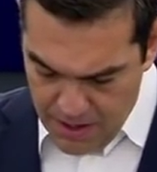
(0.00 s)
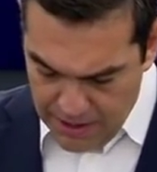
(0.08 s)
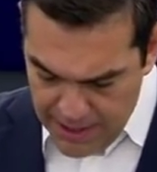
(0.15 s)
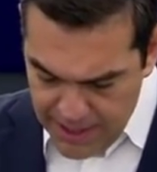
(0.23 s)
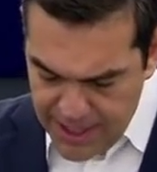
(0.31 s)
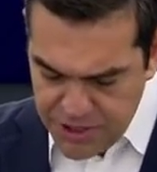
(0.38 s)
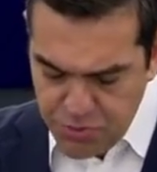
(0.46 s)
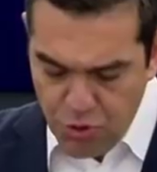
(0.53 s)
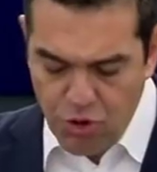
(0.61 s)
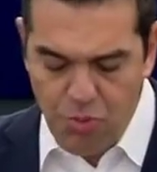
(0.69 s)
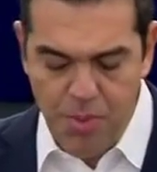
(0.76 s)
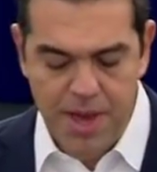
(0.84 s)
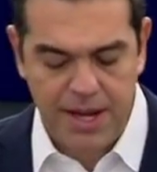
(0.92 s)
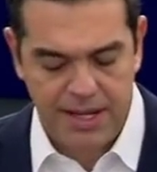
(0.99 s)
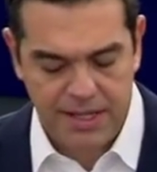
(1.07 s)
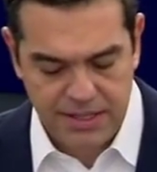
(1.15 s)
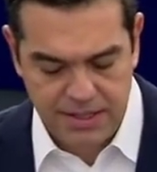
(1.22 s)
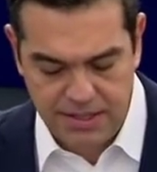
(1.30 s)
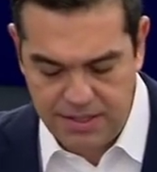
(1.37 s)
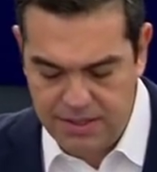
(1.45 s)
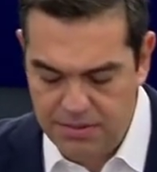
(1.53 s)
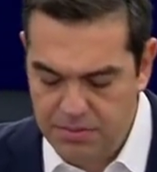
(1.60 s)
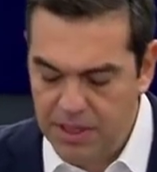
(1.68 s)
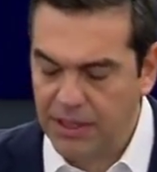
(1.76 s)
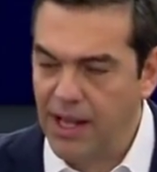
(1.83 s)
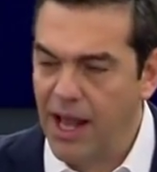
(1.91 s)
that you give me
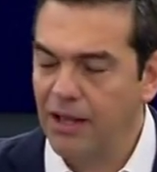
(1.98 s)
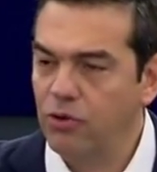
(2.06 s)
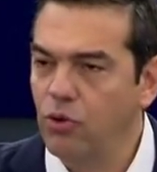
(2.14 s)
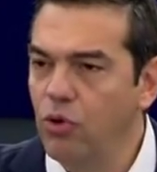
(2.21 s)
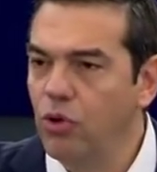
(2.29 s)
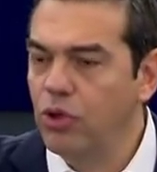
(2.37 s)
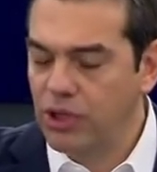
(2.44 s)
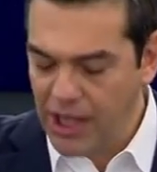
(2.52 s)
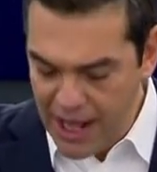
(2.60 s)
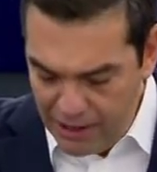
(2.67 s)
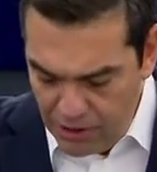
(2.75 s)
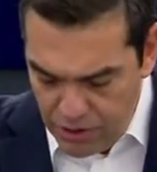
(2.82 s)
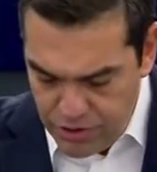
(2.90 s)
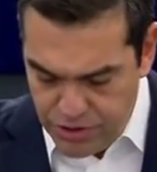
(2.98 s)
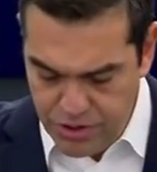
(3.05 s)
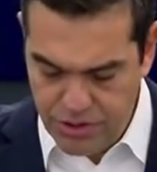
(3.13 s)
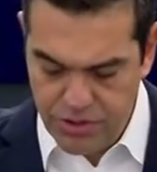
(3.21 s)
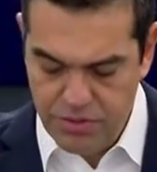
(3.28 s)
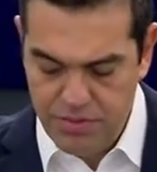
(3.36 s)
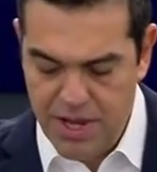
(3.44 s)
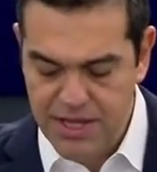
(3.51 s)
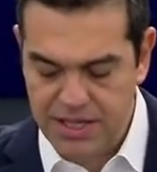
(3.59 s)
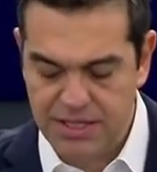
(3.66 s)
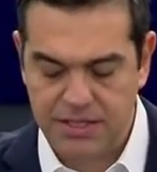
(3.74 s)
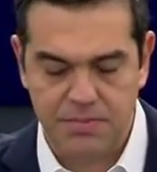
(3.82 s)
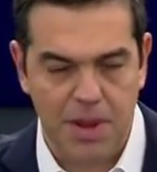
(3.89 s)
this possibility just a few
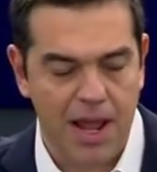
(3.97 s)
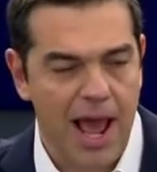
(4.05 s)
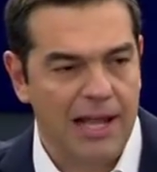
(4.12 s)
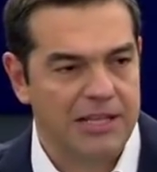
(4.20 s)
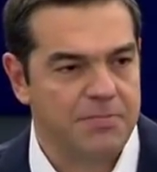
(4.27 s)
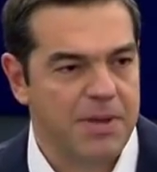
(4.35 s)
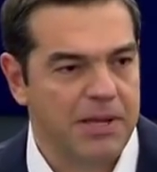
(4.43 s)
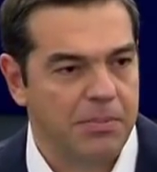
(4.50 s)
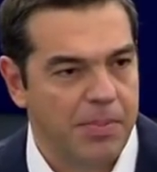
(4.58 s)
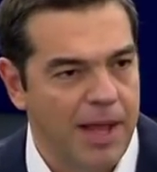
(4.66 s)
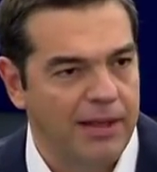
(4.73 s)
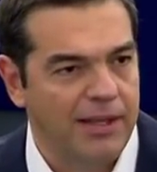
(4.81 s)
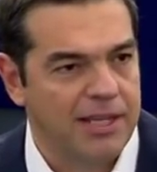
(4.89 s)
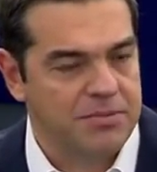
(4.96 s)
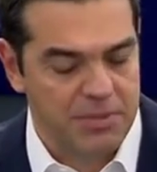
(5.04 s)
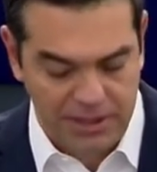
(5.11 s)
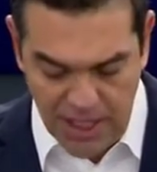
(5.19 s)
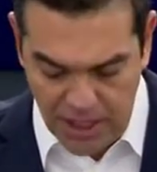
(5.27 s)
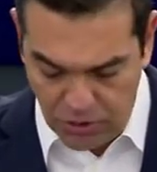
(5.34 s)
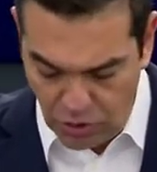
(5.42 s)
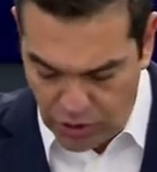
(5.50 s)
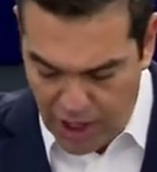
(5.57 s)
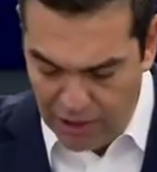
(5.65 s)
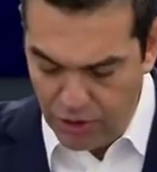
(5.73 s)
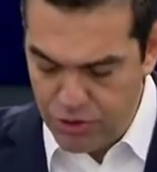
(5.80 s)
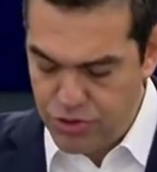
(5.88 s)
days after the end
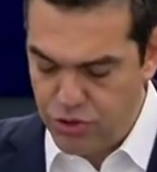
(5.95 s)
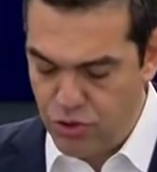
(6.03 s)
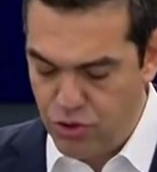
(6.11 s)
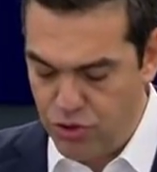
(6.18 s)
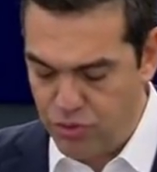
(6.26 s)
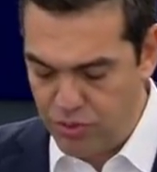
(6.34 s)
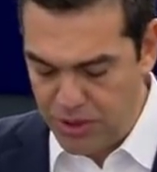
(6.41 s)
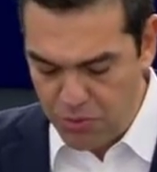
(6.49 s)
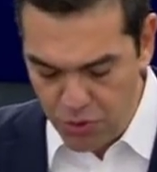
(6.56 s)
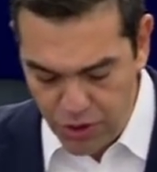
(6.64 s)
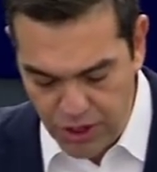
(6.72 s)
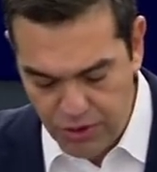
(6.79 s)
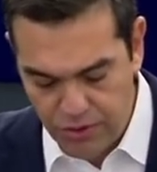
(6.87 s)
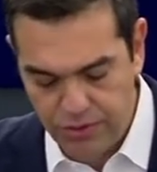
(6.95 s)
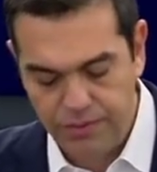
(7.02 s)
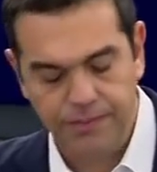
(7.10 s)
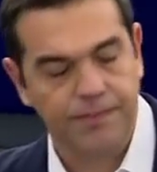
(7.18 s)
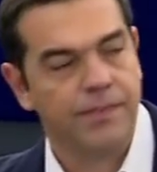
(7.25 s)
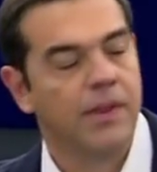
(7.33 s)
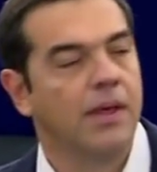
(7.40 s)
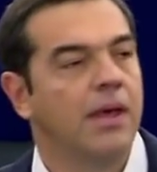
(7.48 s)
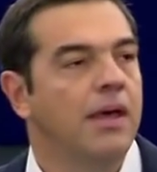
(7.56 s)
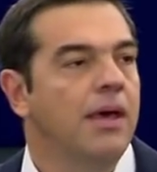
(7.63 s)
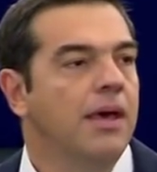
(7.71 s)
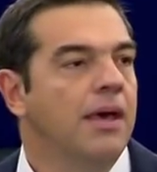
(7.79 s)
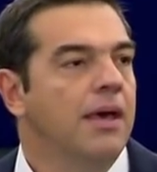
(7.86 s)
of a great
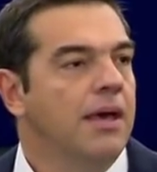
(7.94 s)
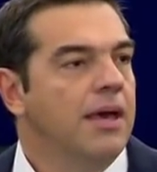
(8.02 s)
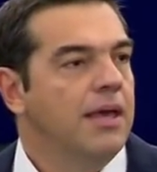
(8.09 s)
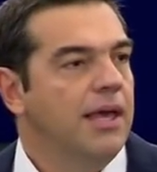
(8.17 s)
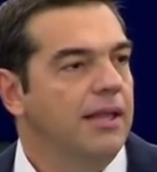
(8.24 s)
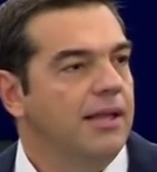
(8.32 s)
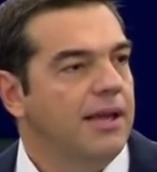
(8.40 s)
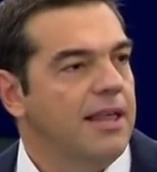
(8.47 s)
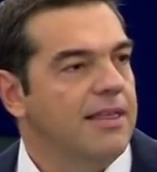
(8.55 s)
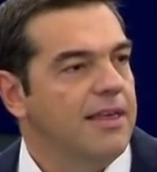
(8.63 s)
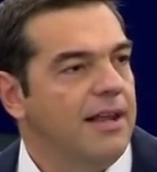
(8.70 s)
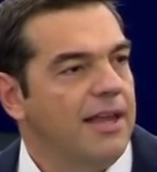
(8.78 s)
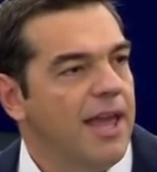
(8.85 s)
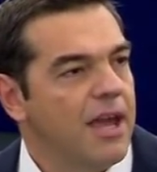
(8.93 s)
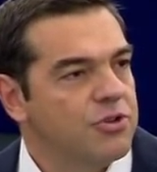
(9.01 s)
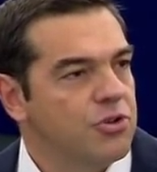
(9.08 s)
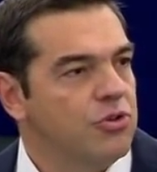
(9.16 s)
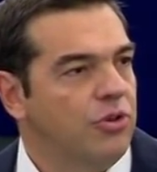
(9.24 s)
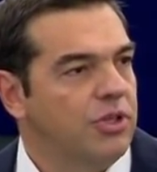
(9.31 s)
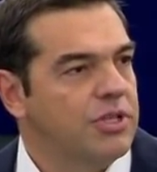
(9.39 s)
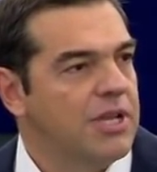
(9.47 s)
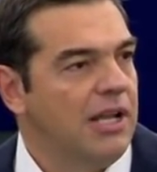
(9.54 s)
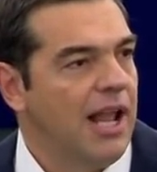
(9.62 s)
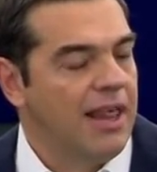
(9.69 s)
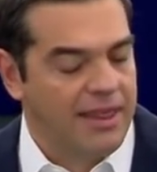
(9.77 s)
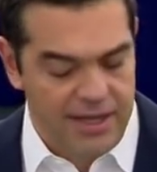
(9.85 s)
adventure, the
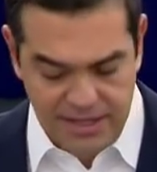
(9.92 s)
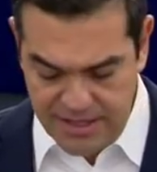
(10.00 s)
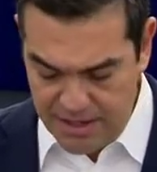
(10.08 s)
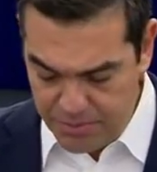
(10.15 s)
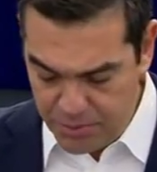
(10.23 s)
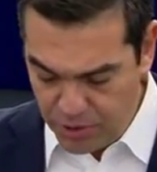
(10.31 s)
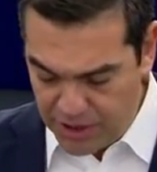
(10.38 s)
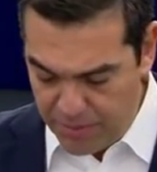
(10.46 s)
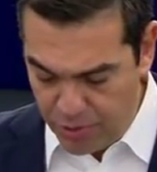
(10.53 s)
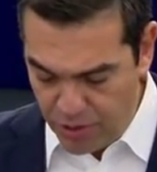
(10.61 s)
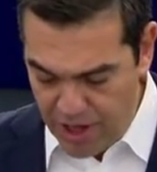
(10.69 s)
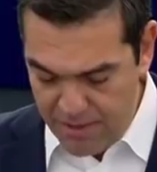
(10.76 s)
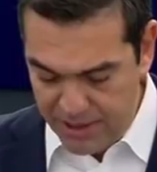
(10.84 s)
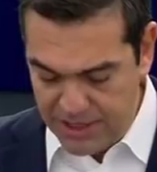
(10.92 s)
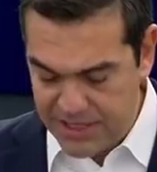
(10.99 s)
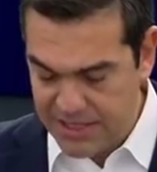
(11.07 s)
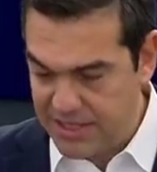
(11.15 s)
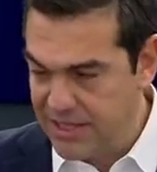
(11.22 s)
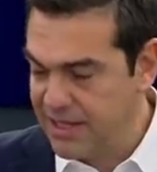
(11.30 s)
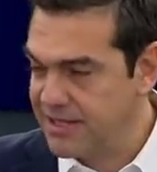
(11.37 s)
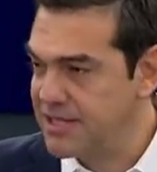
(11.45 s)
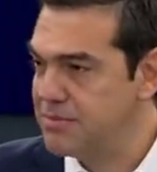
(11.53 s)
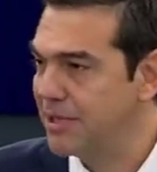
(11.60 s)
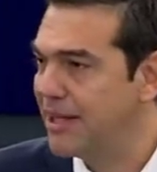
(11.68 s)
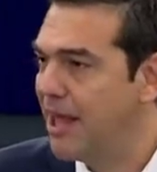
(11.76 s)
adjustment programs and